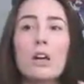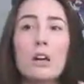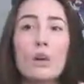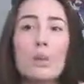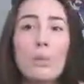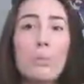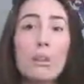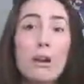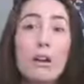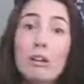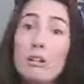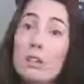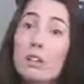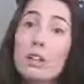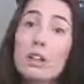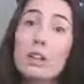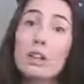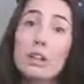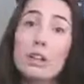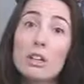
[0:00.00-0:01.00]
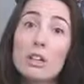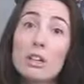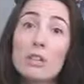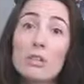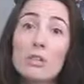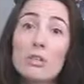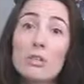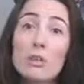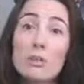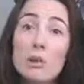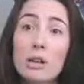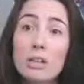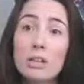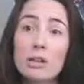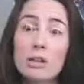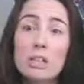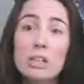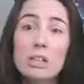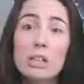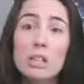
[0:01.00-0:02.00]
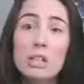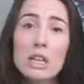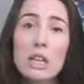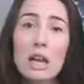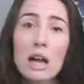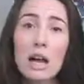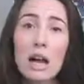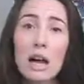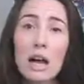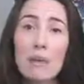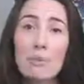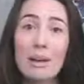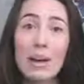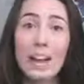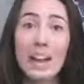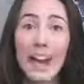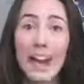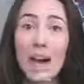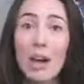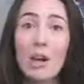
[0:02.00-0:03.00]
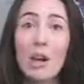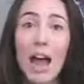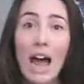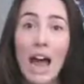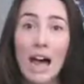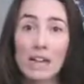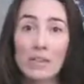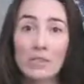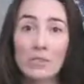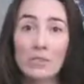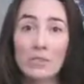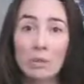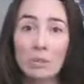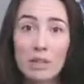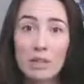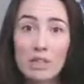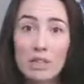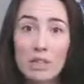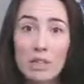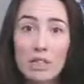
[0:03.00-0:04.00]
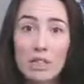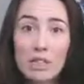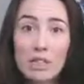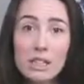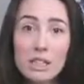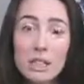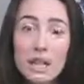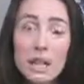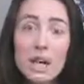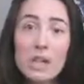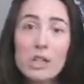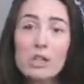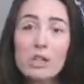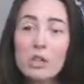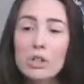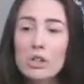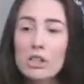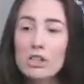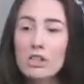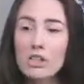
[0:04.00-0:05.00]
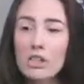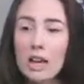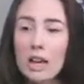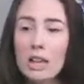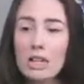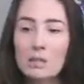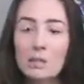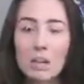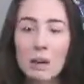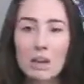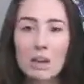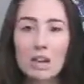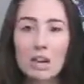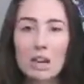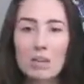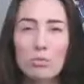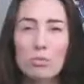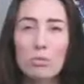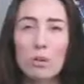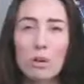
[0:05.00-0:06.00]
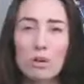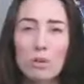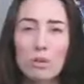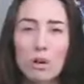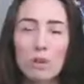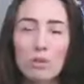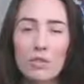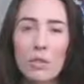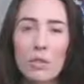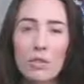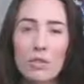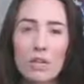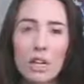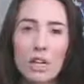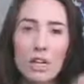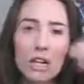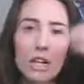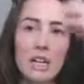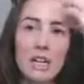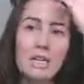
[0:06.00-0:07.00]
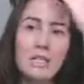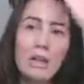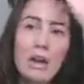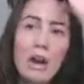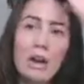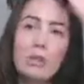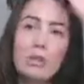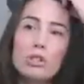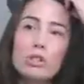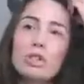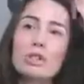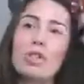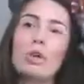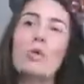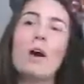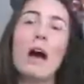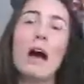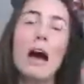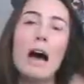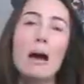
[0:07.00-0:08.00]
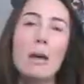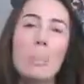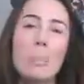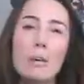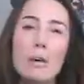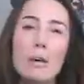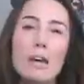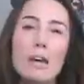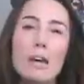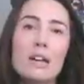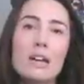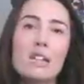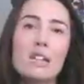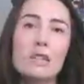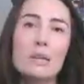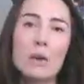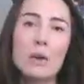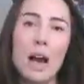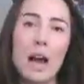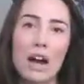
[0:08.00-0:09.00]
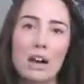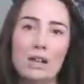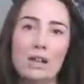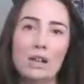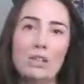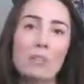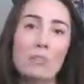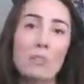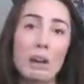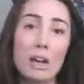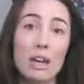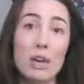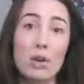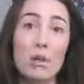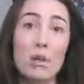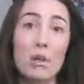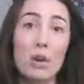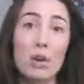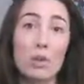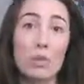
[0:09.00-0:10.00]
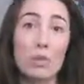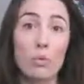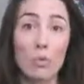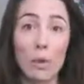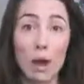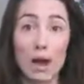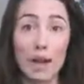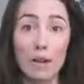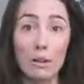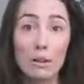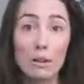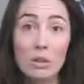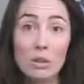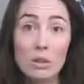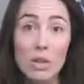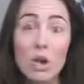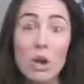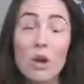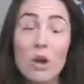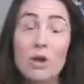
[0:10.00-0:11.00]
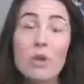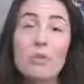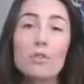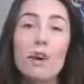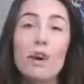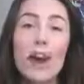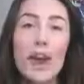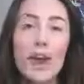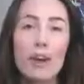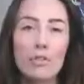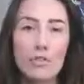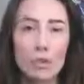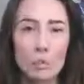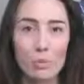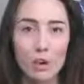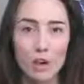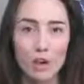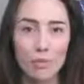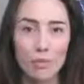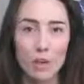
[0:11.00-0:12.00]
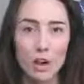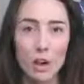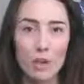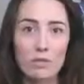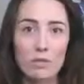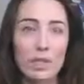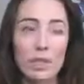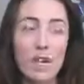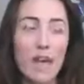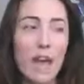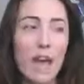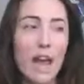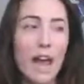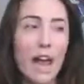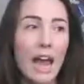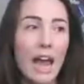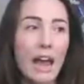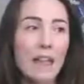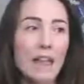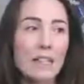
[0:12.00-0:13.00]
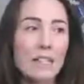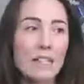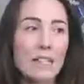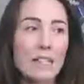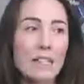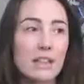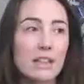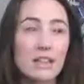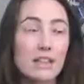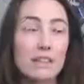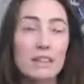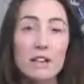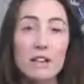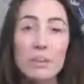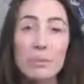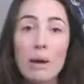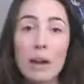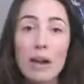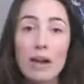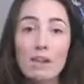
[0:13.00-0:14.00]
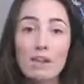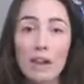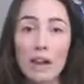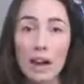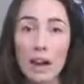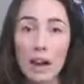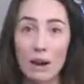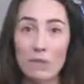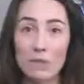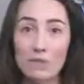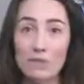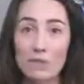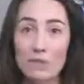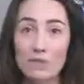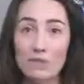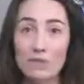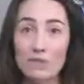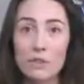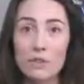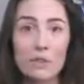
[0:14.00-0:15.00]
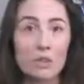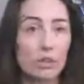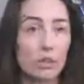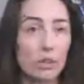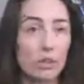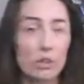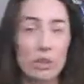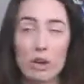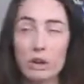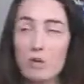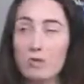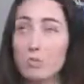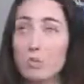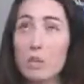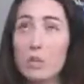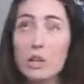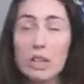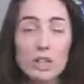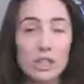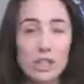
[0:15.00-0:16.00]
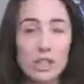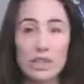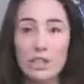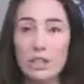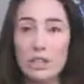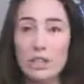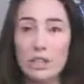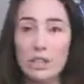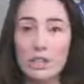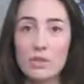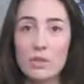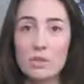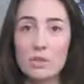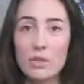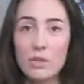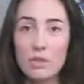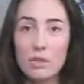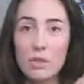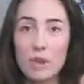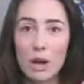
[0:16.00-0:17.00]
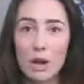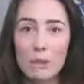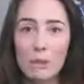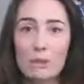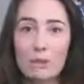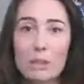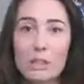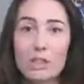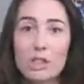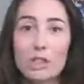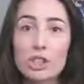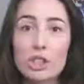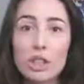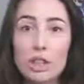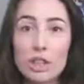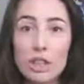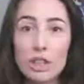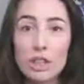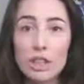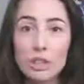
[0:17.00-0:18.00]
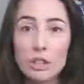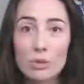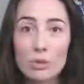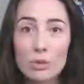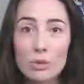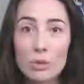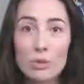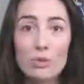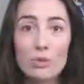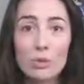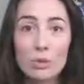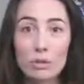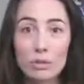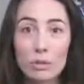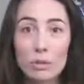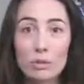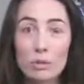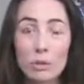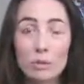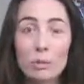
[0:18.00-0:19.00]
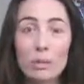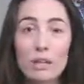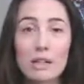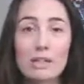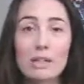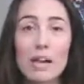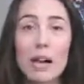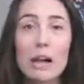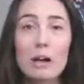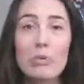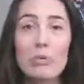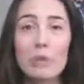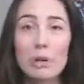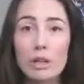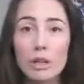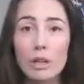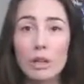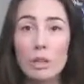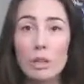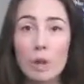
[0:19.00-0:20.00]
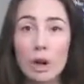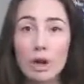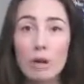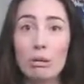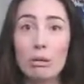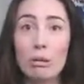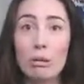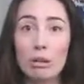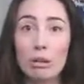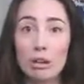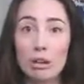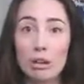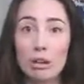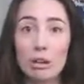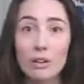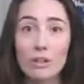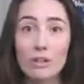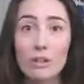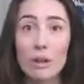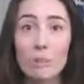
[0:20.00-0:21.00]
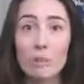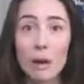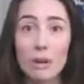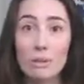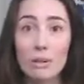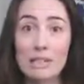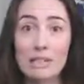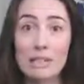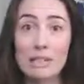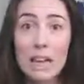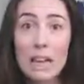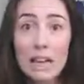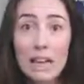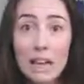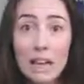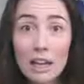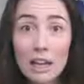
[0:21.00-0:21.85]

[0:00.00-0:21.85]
where to look for mentors, and how to ask for mentors. So this last part that I really want to focus on is how to show up to actually make it worthwhile for everyone involved. And the feedback that I received a few years ago that really shifted this for me, so I'm sharing this with you vulnerably because I really want you to learn from my mistake